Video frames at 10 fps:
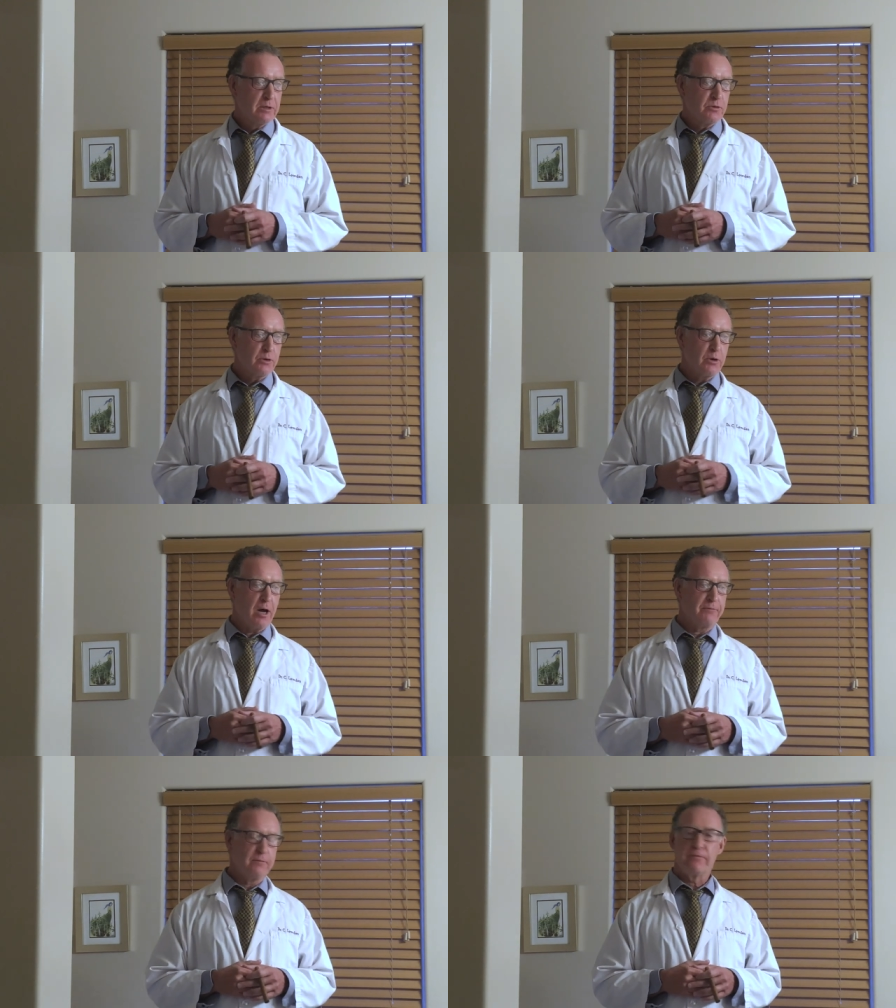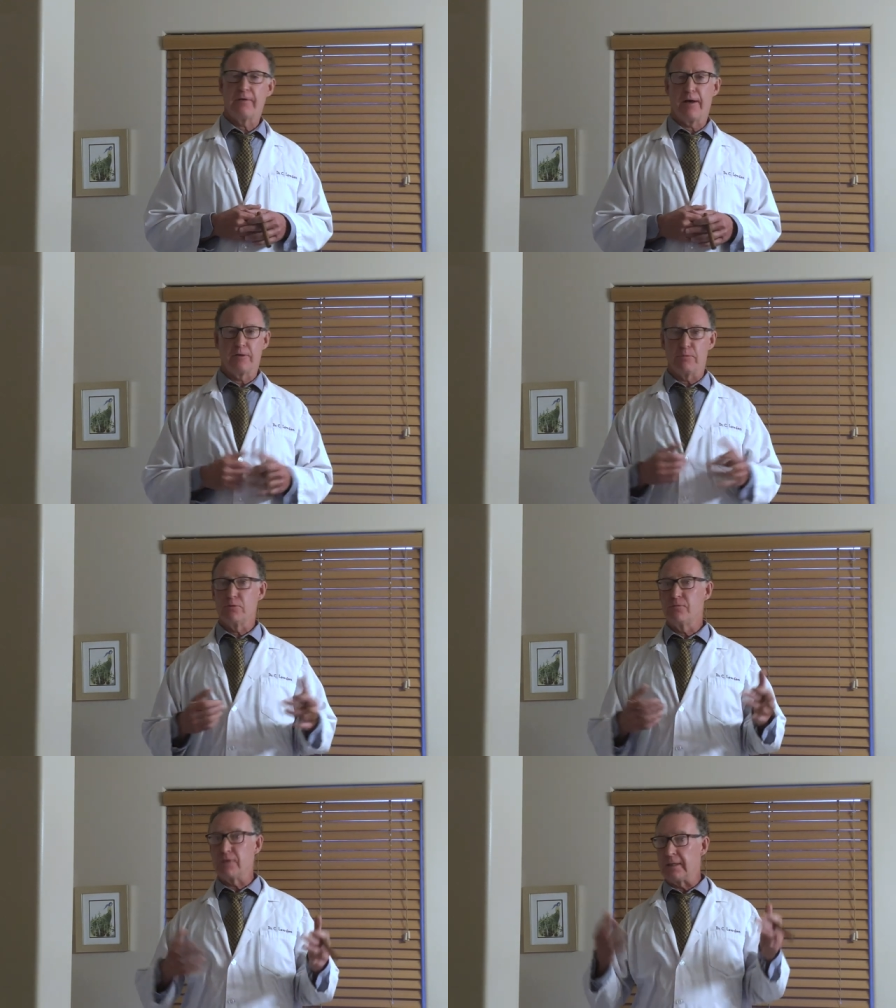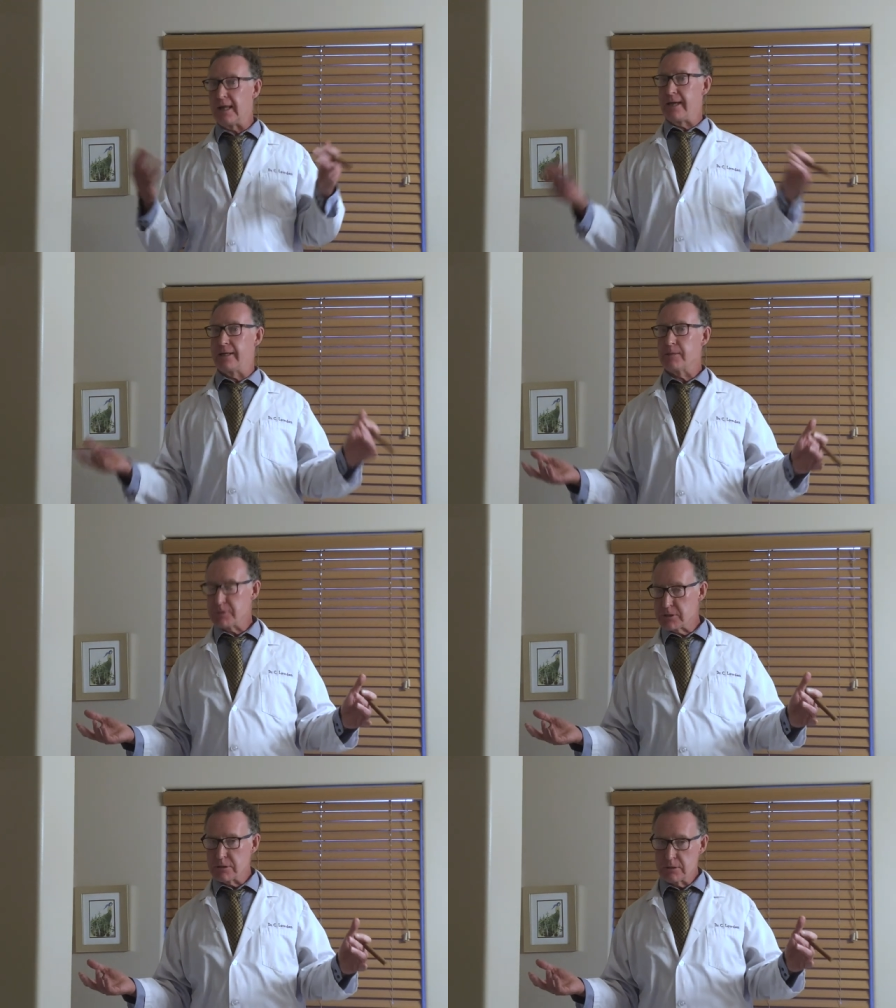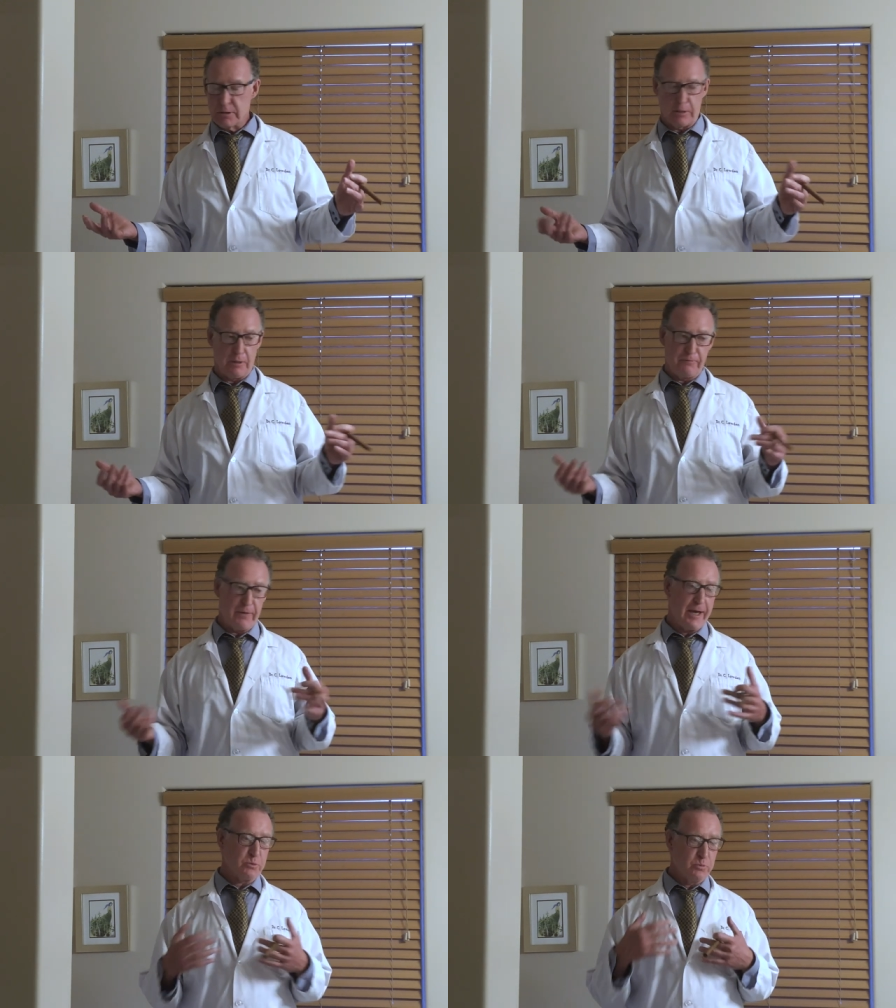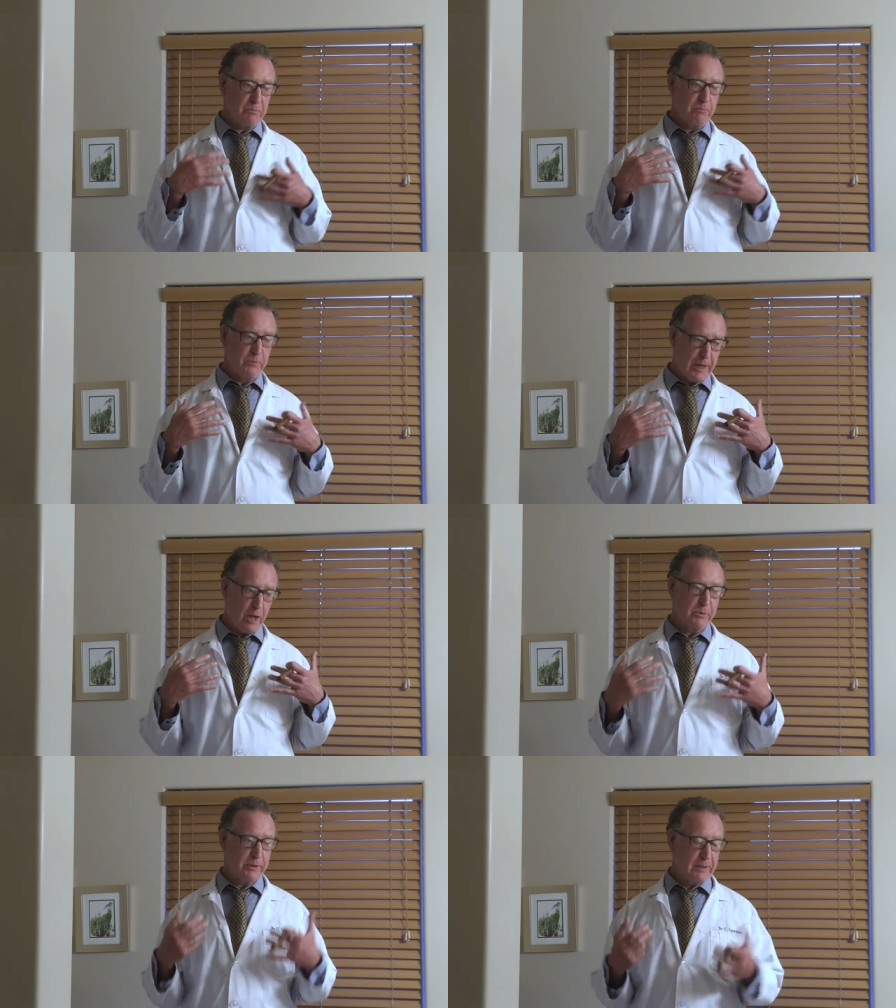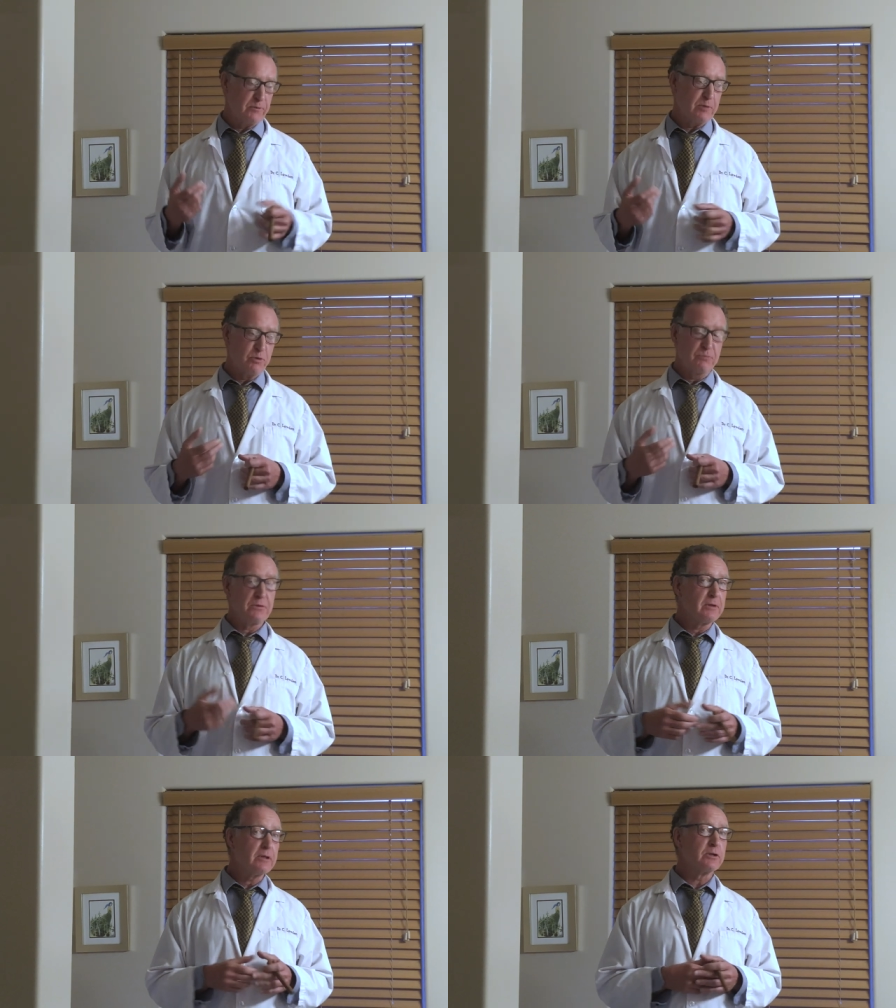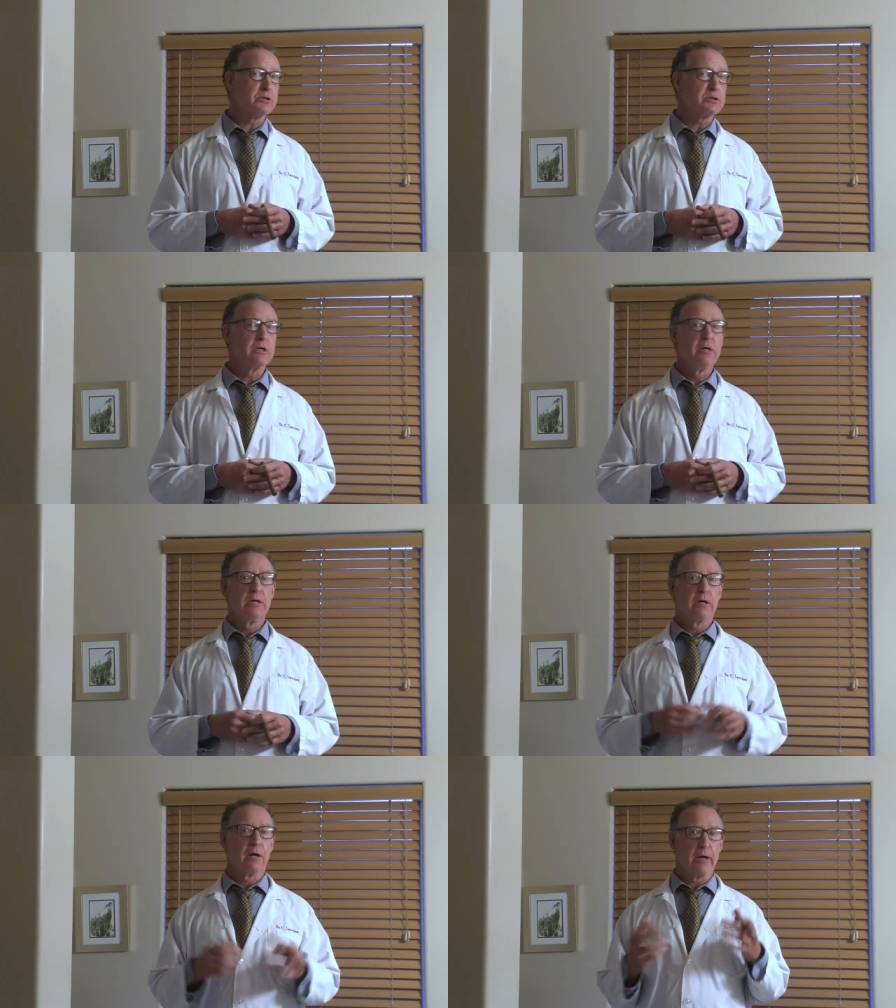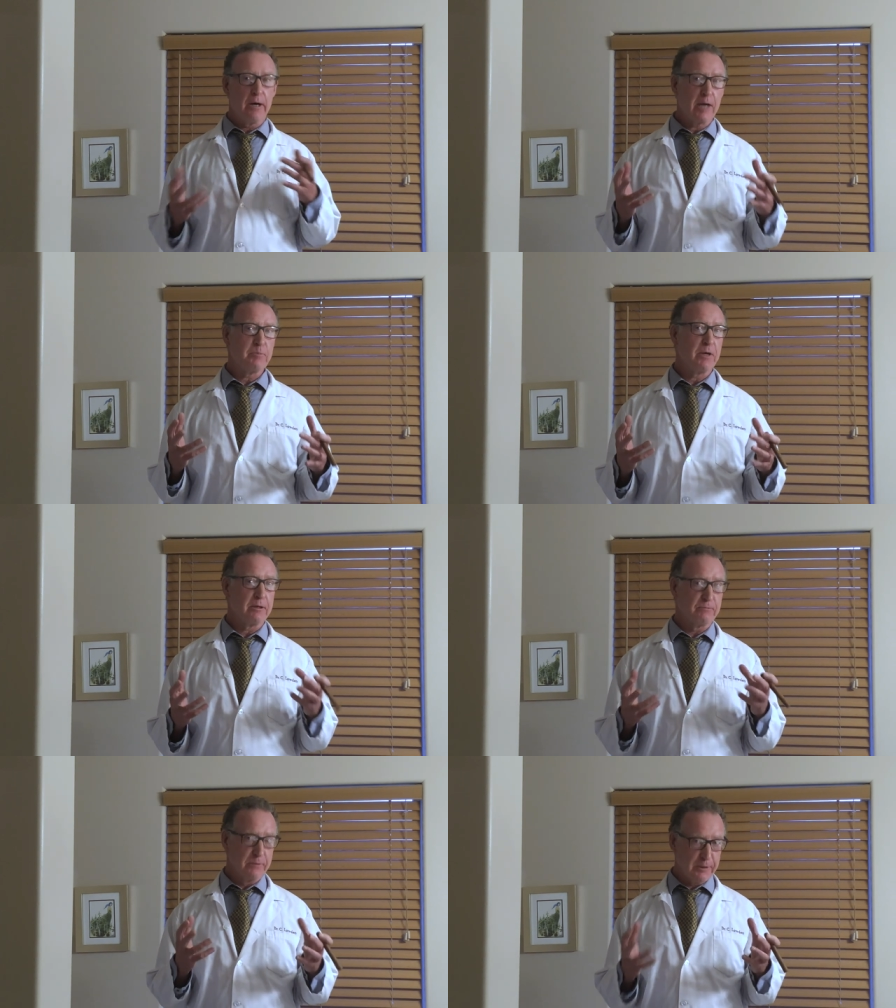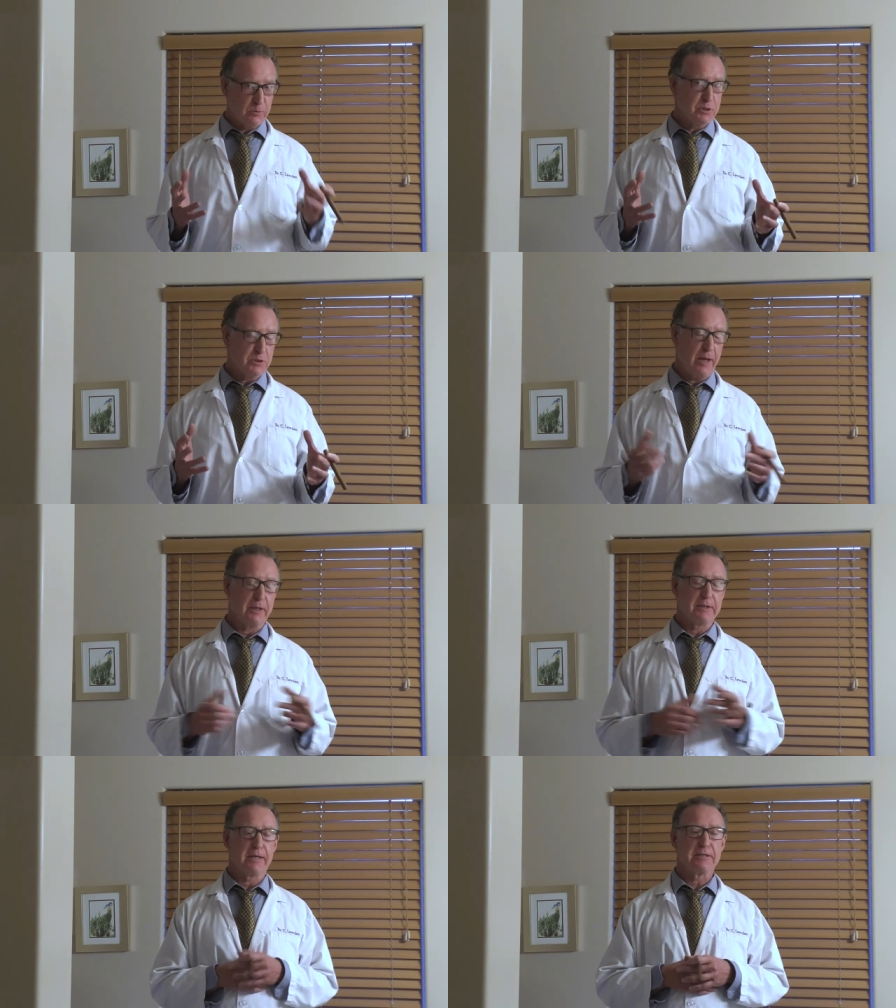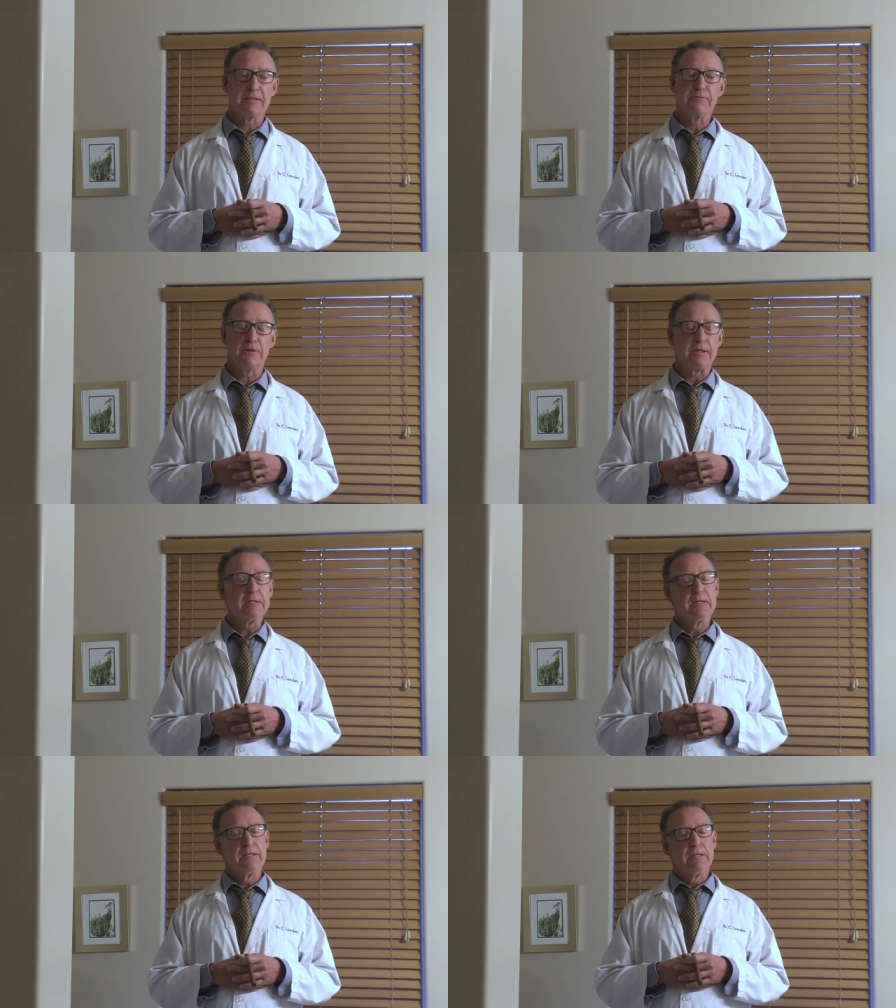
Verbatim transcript: They're often found in movie lineups. Uh, in fact, we, we now believe that movie theaters are a hotbed of licorice addict activity.